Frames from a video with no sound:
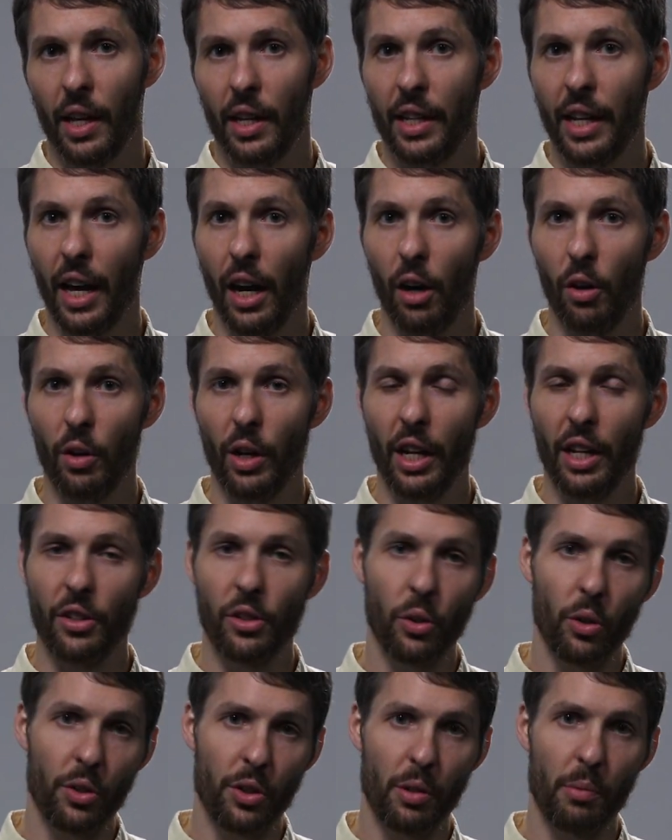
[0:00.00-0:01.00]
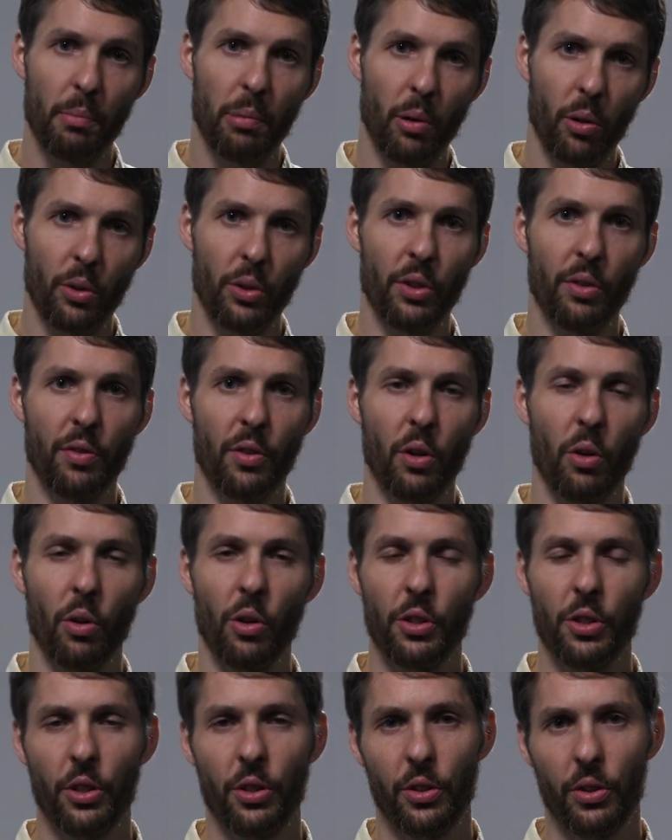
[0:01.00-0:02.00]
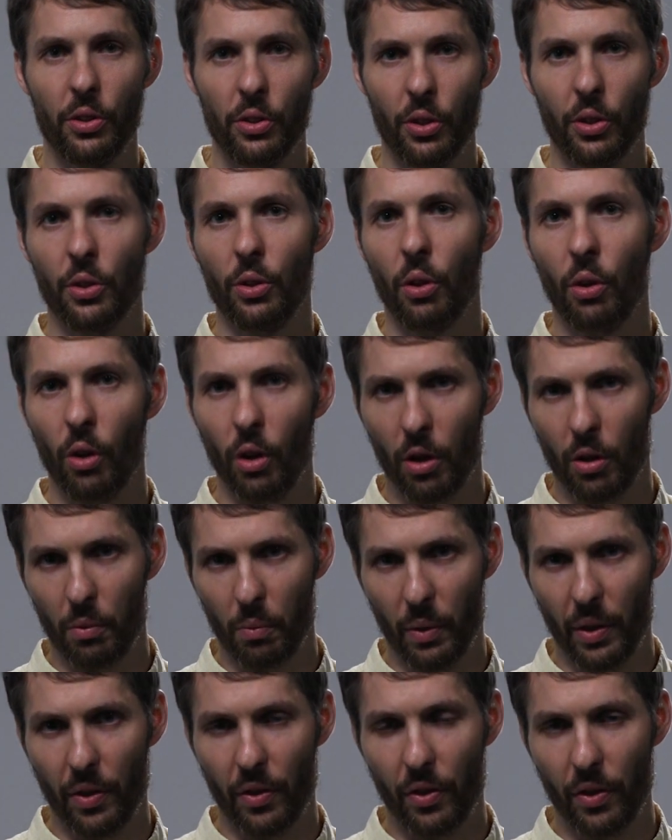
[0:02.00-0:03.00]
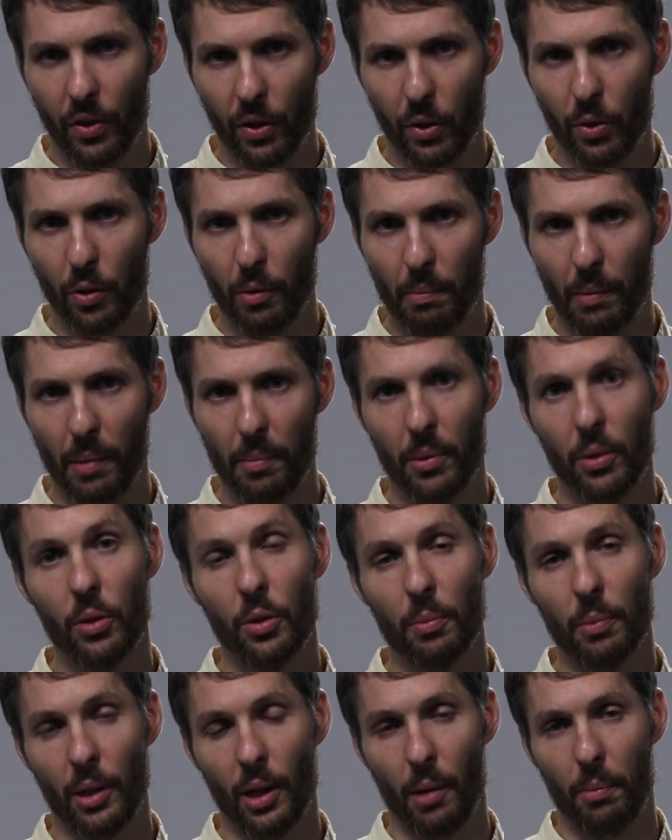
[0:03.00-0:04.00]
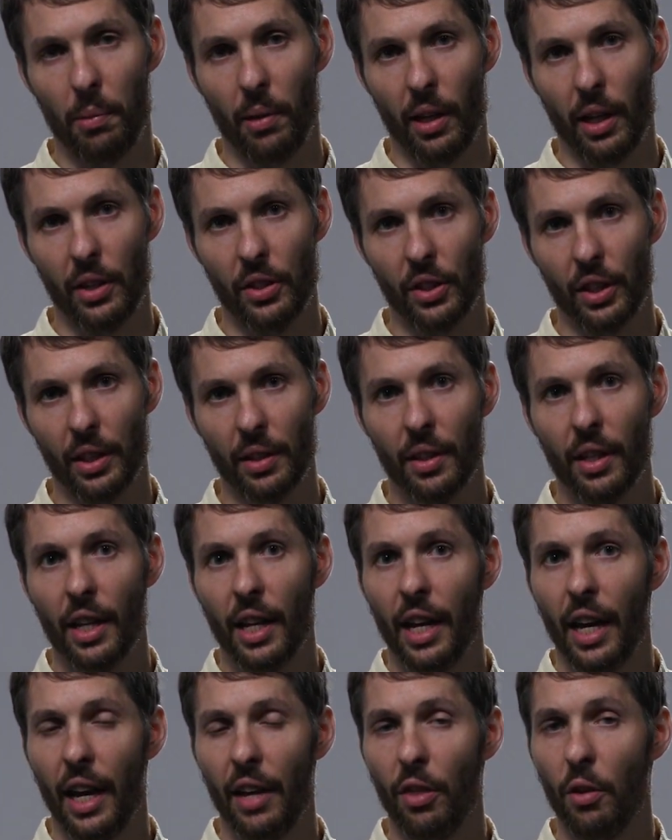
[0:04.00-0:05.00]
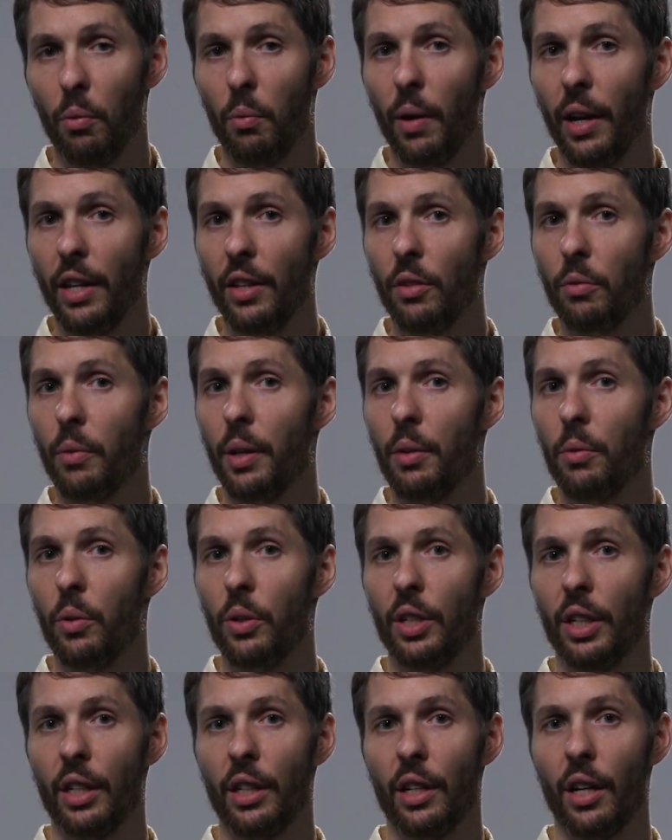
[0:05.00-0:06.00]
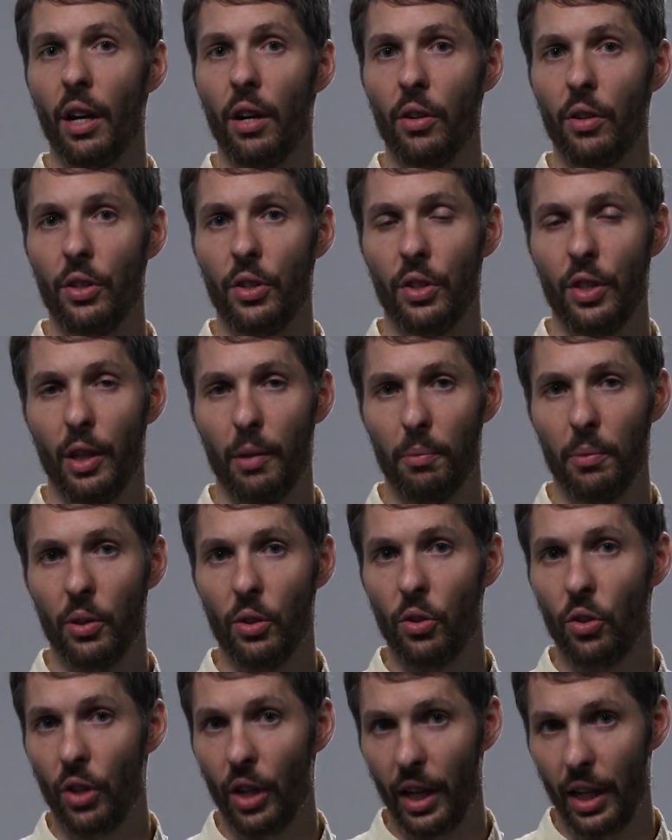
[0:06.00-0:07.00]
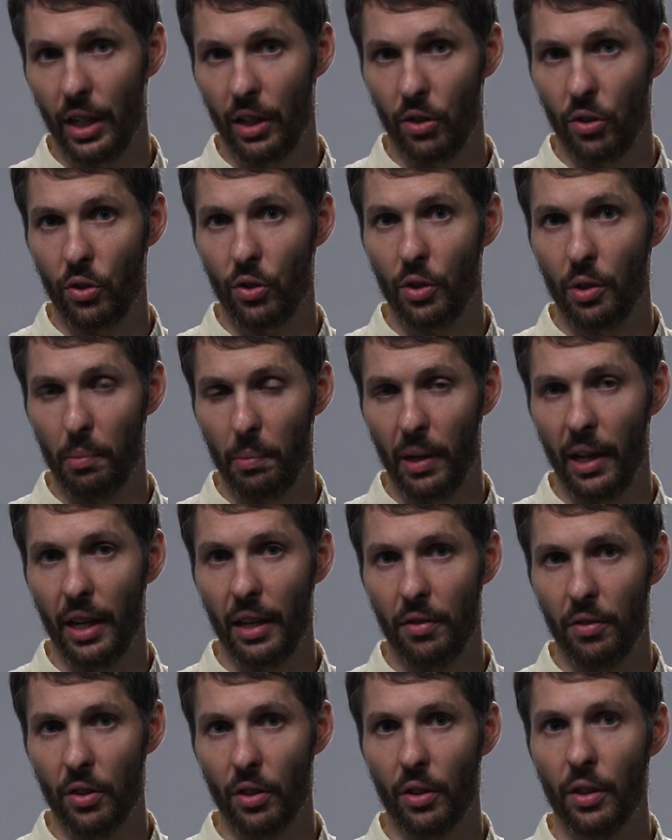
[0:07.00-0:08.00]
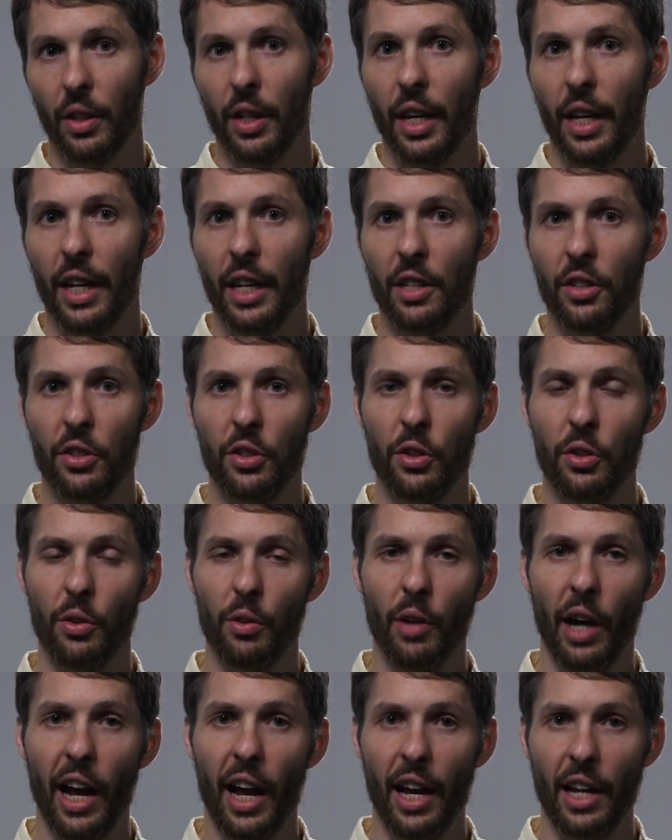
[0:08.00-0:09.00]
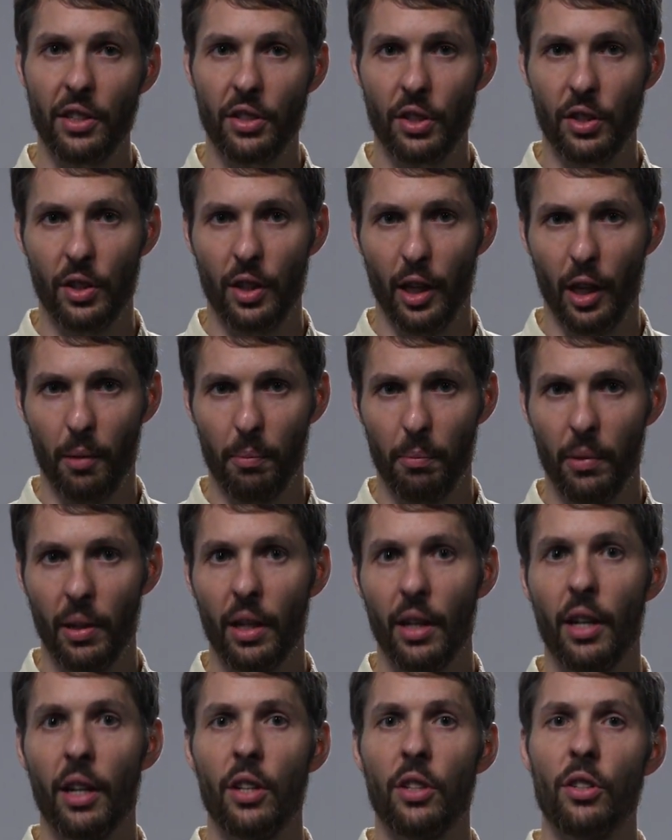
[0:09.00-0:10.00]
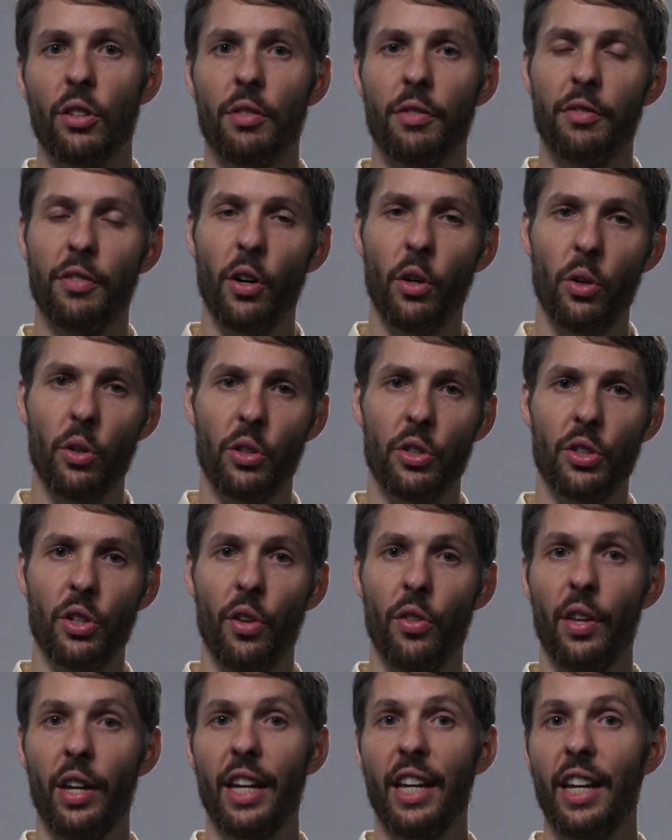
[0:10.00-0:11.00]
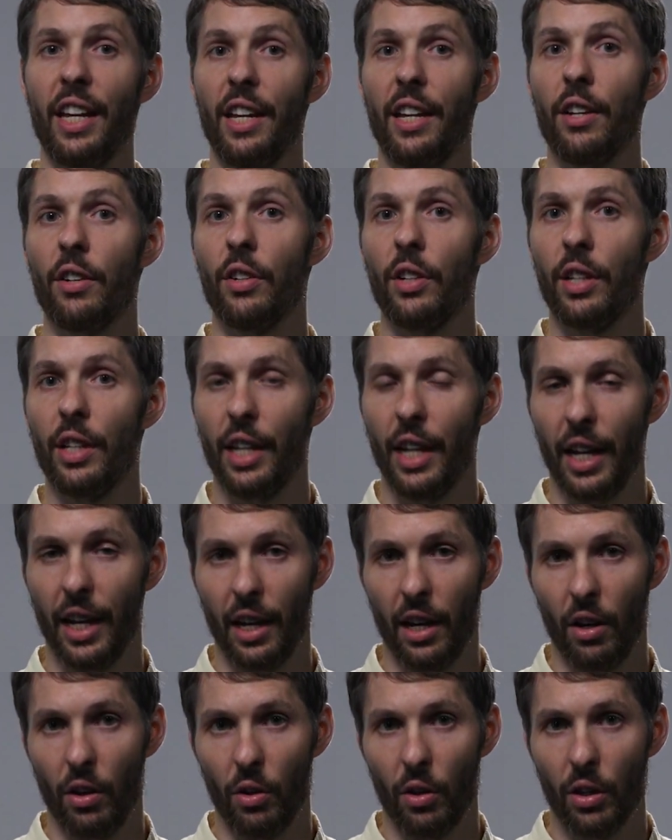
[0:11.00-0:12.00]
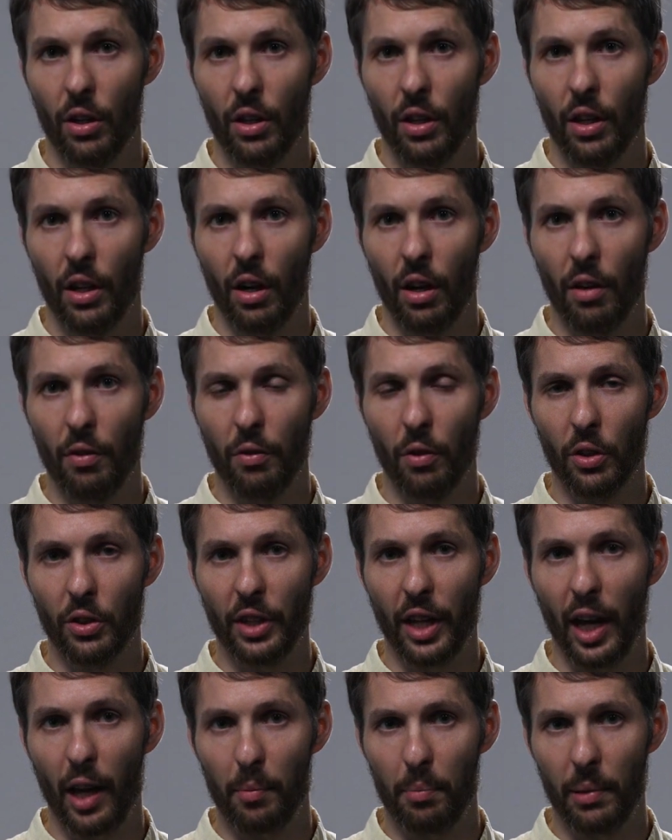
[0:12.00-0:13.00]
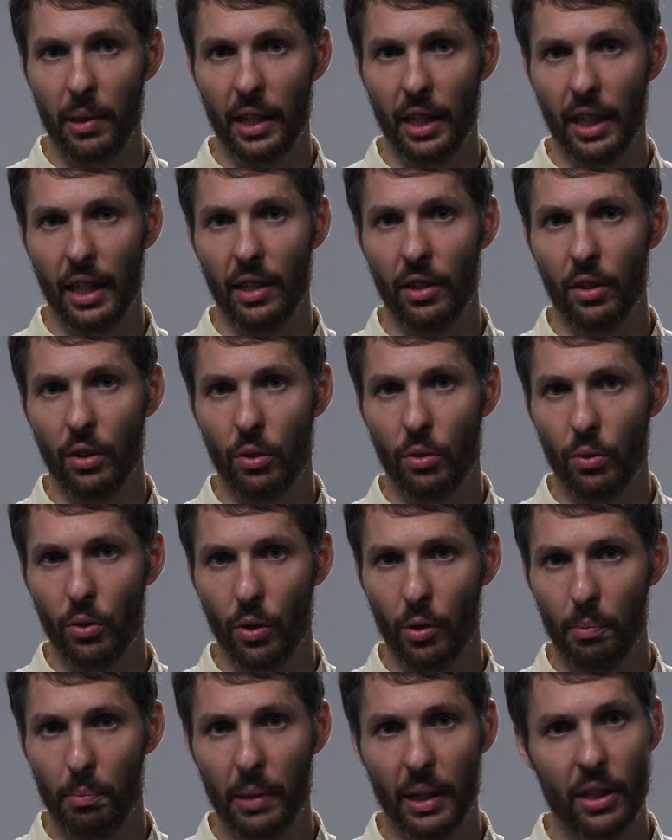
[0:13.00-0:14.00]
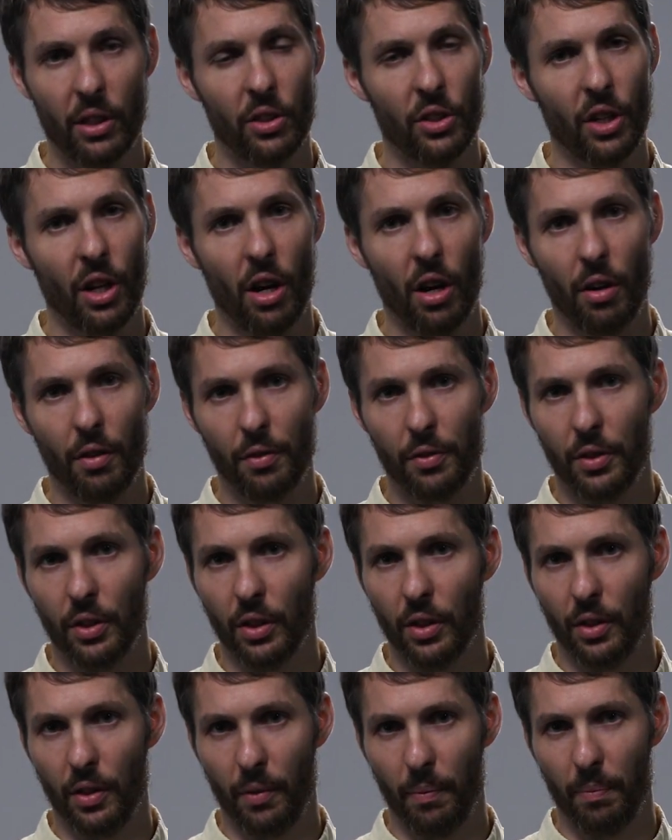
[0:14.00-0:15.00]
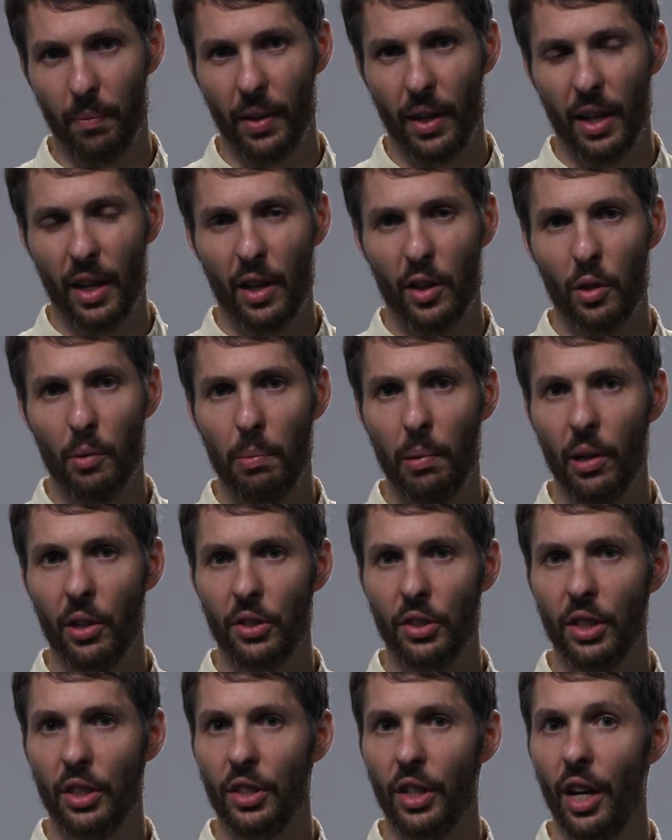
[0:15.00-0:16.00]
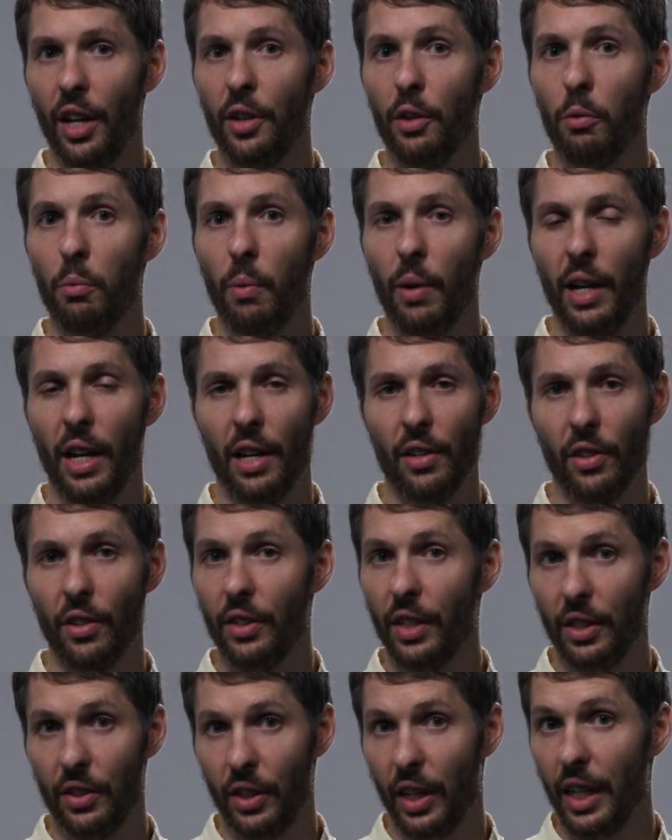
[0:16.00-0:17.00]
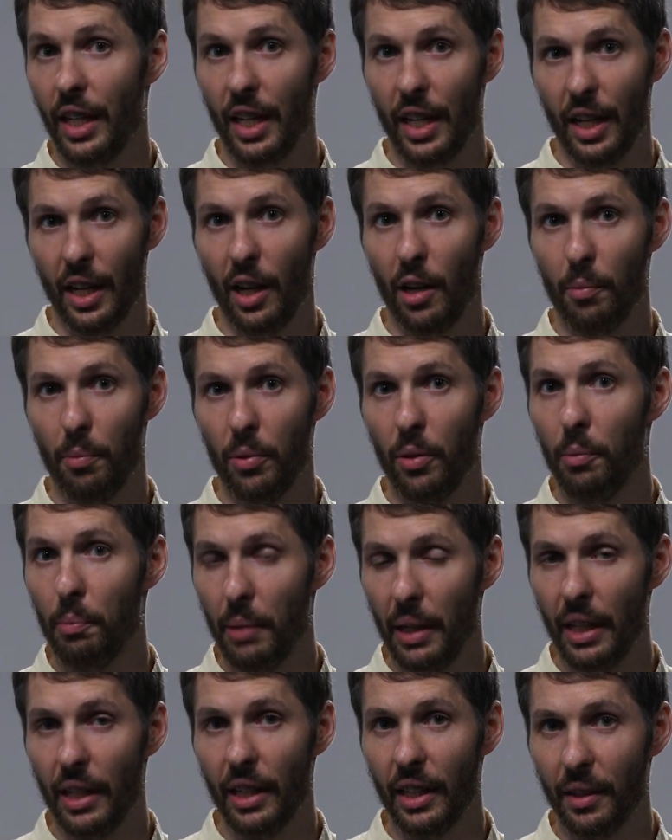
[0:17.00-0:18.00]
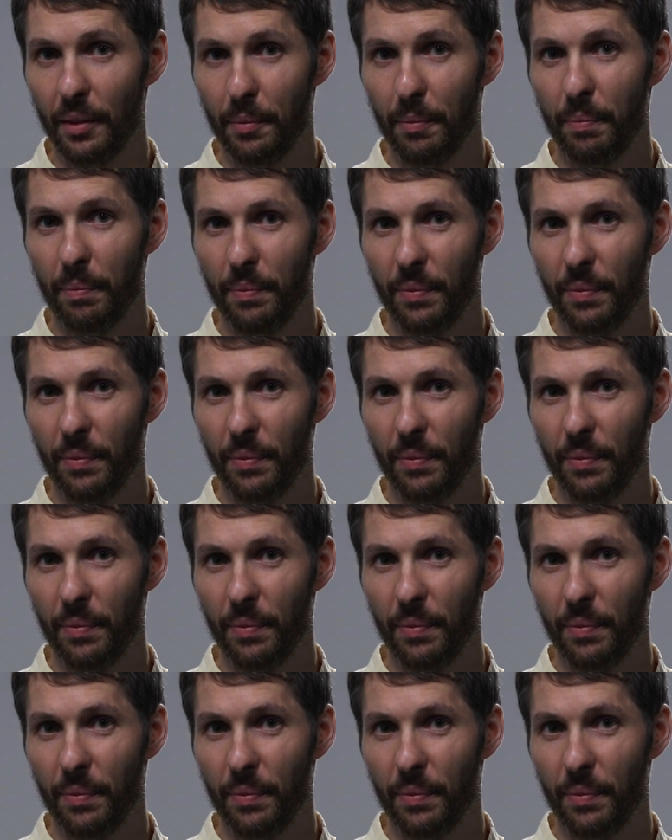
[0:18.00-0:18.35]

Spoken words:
Now, it's also important, of course, to talk with the group member who's monopolizing. And the way that we would encourage them to change the behavior is to ask them to focus on the here and now of what's happening in the group, because often the person is unaware that they're taking up the meeting